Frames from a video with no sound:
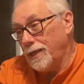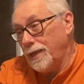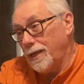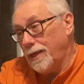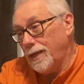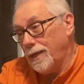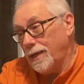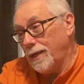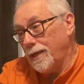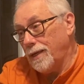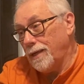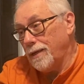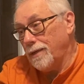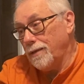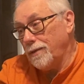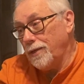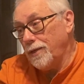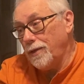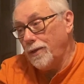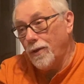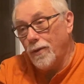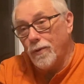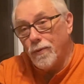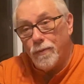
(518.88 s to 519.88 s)

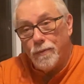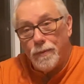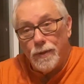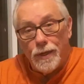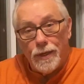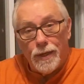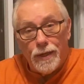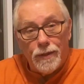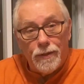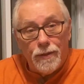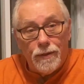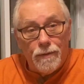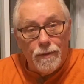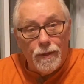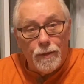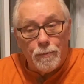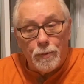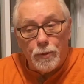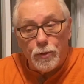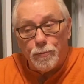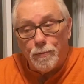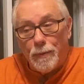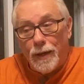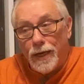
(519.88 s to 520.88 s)
the
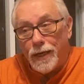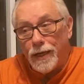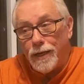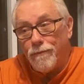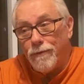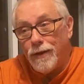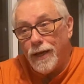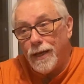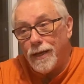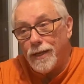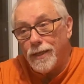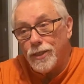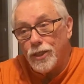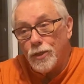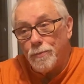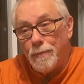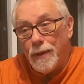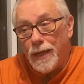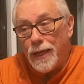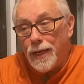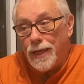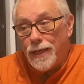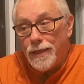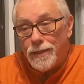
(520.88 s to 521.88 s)
perspective out in
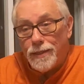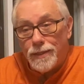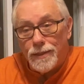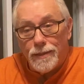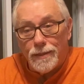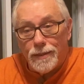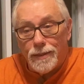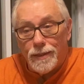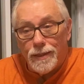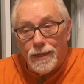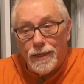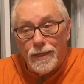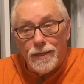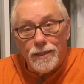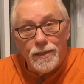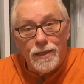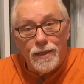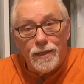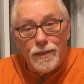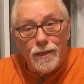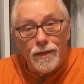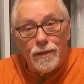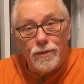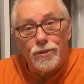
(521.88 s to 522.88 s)
space is
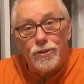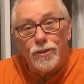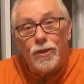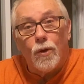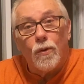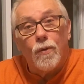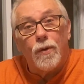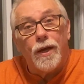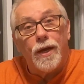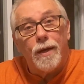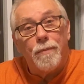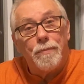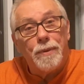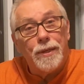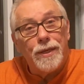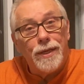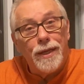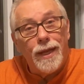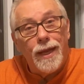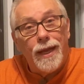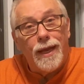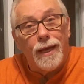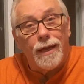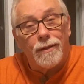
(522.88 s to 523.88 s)
that there's no up and
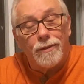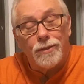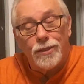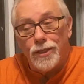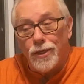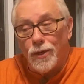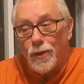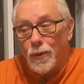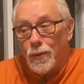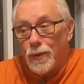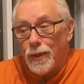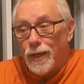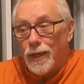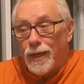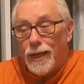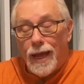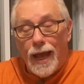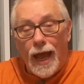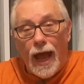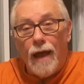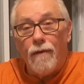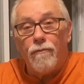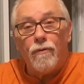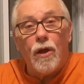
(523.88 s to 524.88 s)
down. So
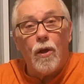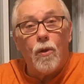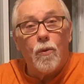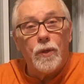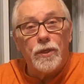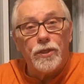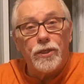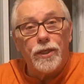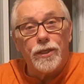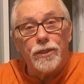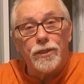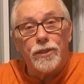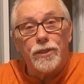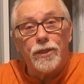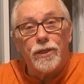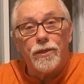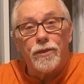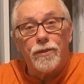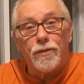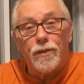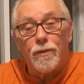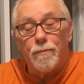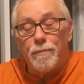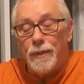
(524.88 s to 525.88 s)
I've always
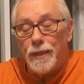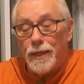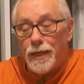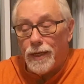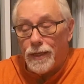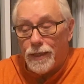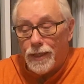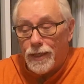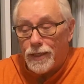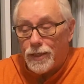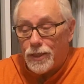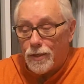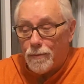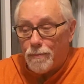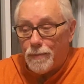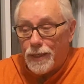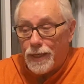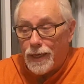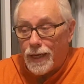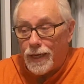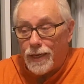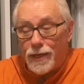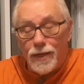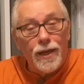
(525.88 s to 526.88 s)
considered this to
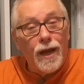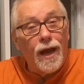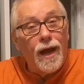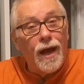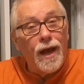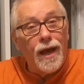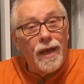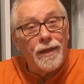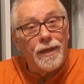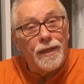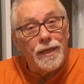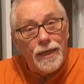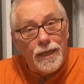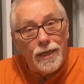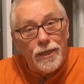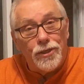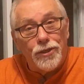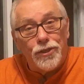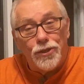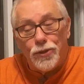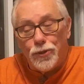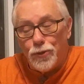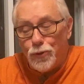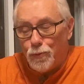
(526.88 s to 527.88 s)
be a
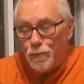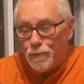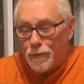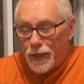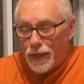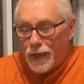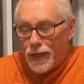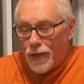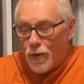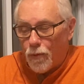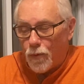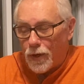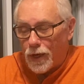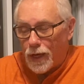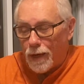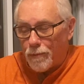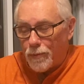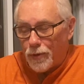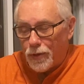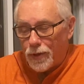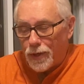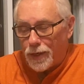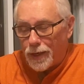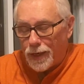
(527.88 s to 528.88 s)
non-issue when
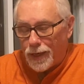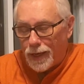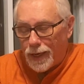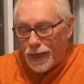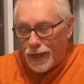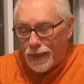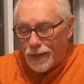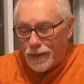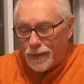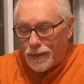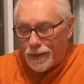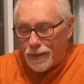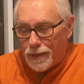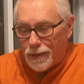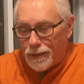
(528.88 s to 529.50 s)
I'm looking at